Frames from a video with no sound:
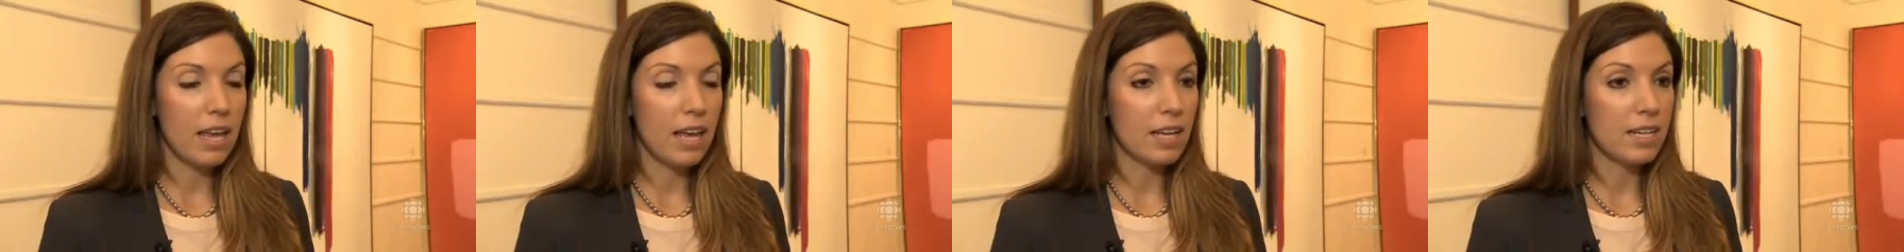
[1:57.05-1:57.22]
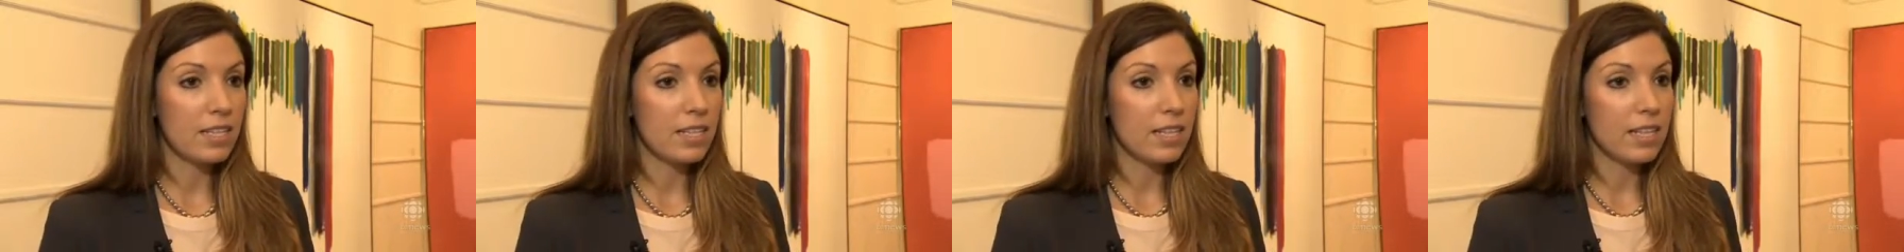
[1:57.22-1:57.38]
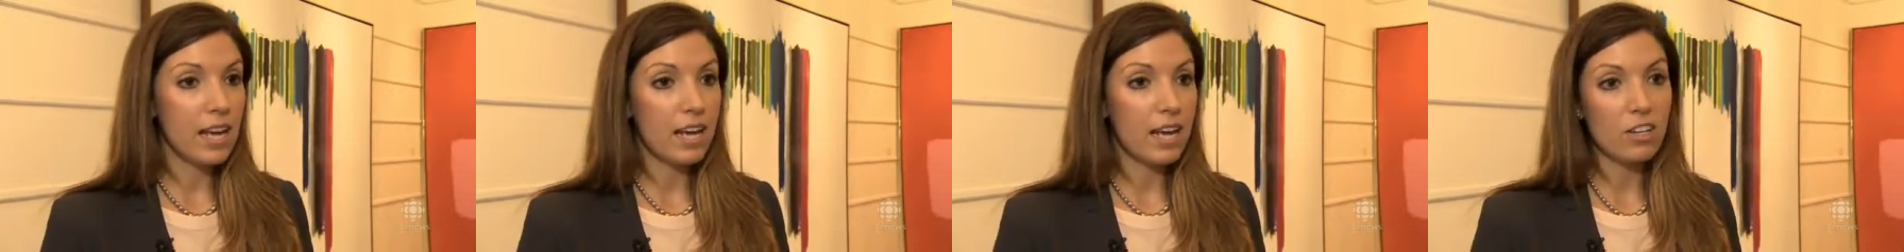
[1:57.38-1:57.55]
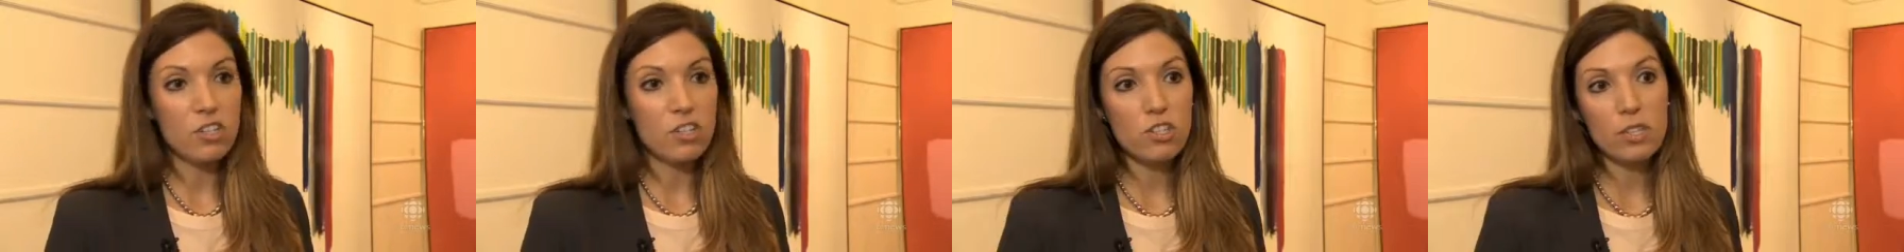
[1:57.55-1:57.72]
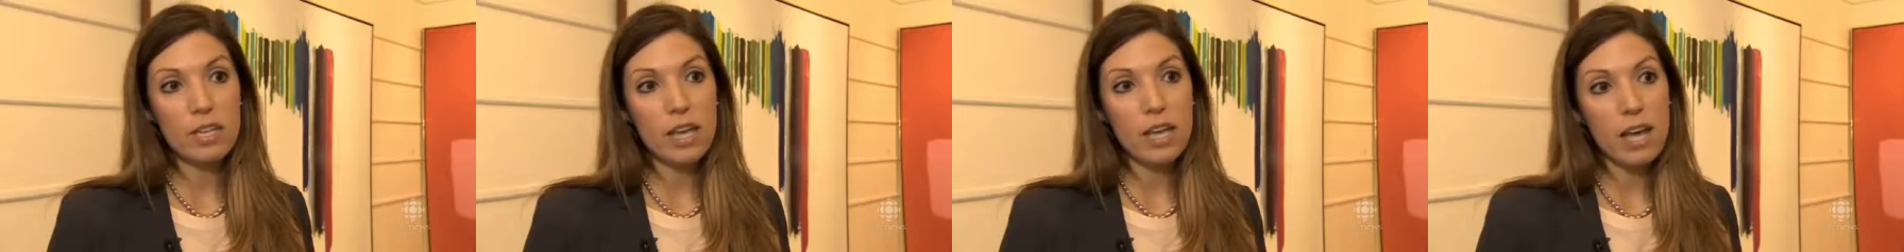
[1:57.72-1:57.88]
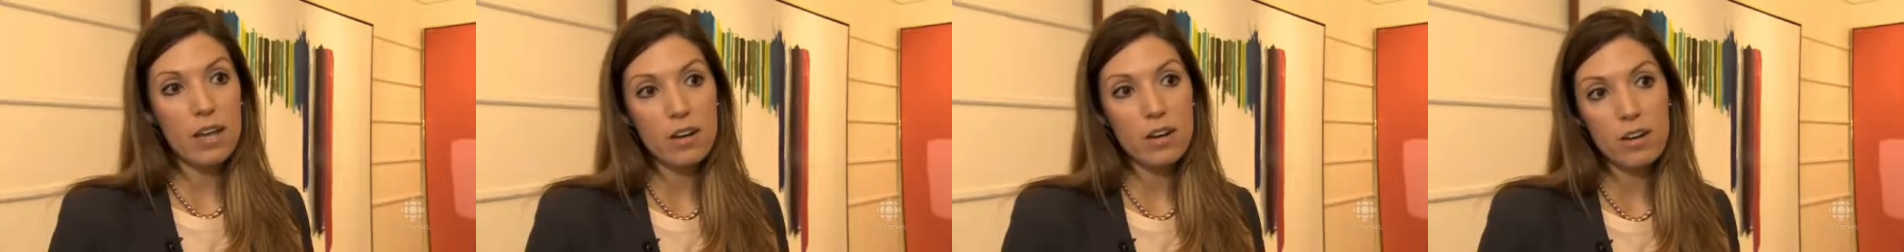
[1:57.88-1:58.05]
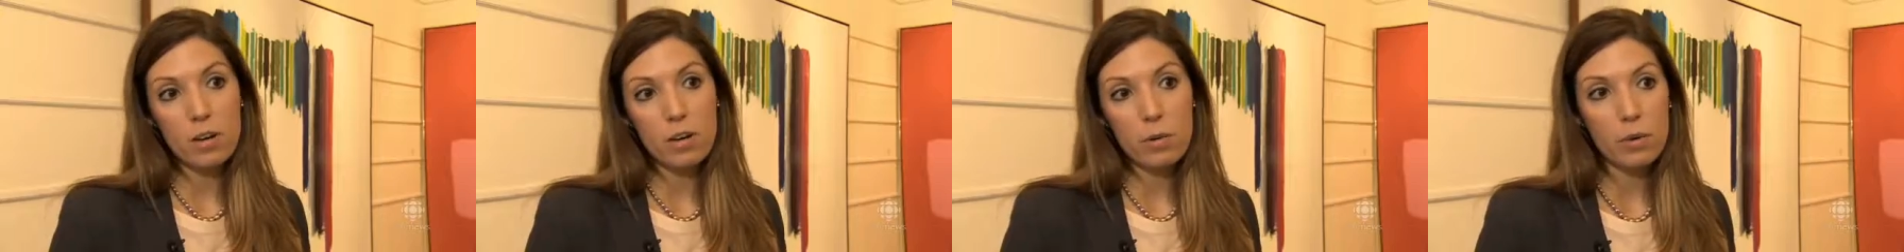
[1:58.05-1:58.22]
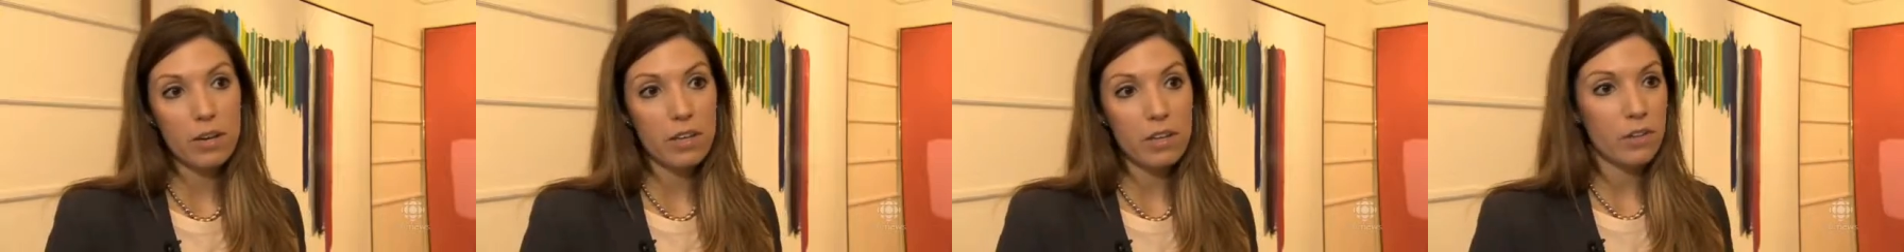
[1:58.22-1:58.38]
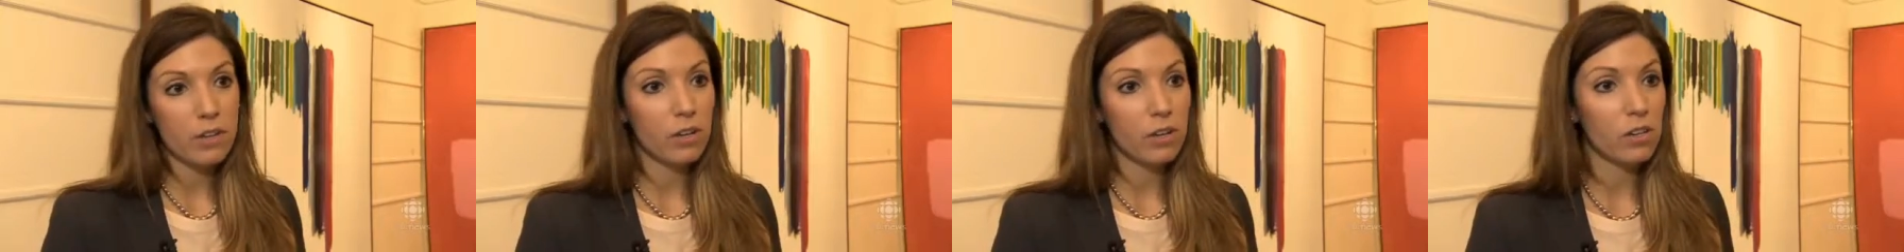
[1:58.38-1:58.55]
and they actually had an
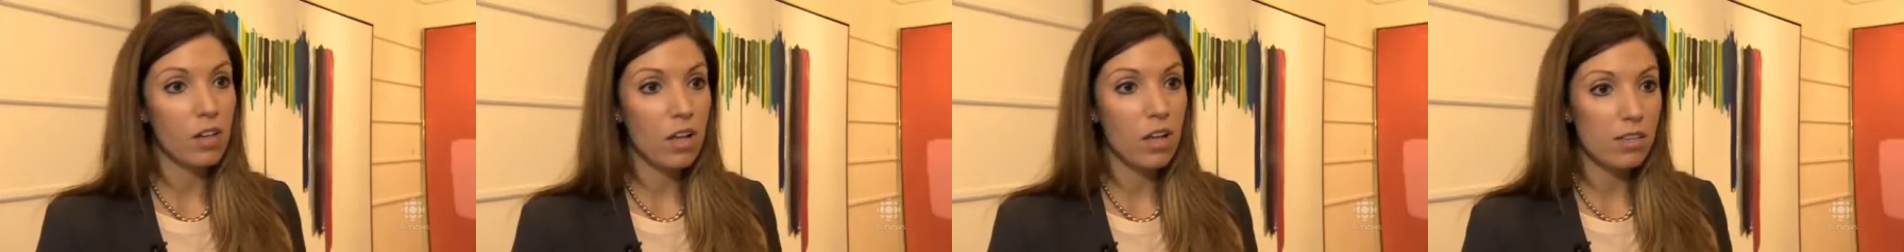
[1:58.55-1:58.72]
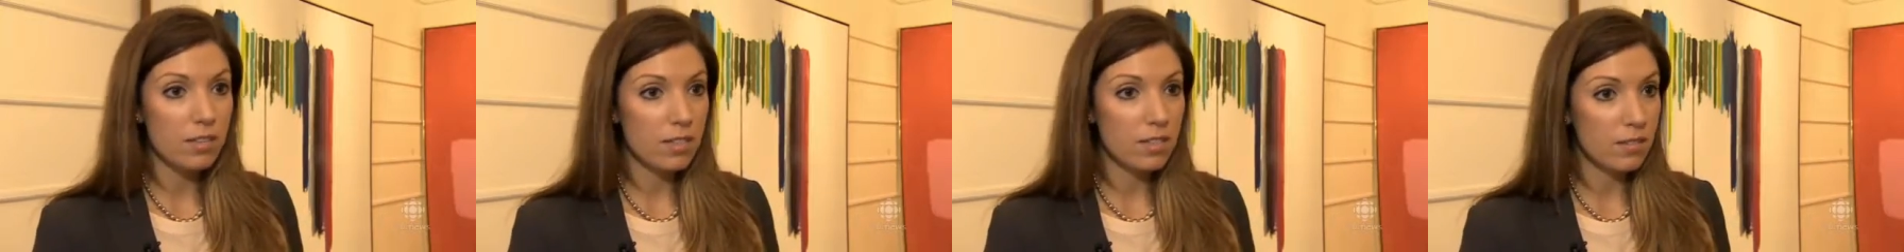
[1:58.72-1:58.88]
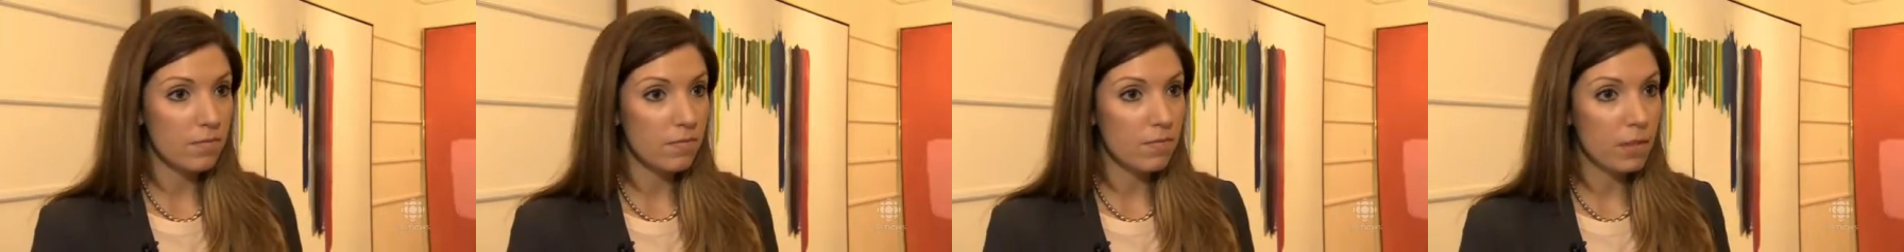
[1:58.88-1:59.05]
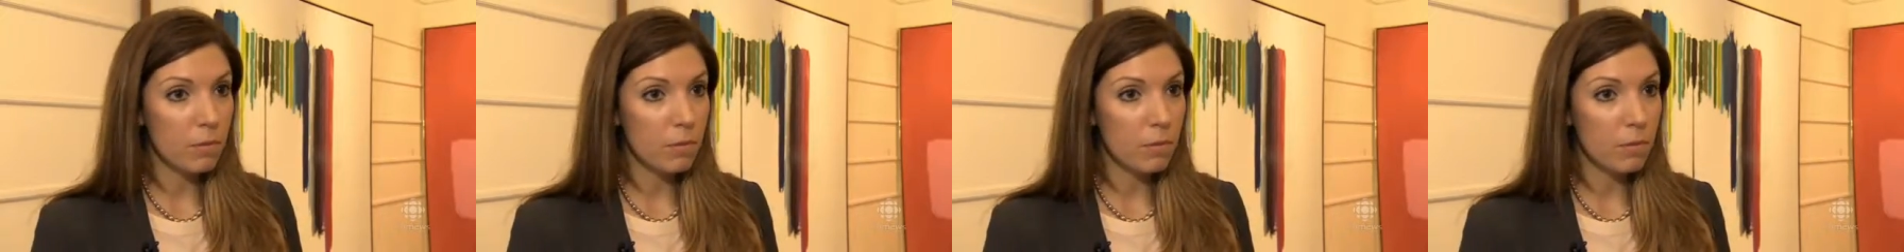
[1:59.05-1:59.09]
artwork in their closet.